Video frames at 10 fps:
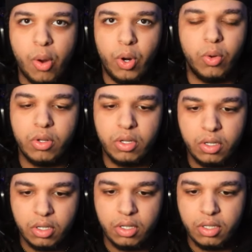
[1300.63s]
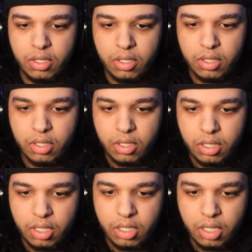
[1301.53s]
Nigga, don't feed you a fucking salad,
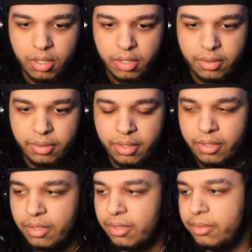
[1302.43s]
fat bitch.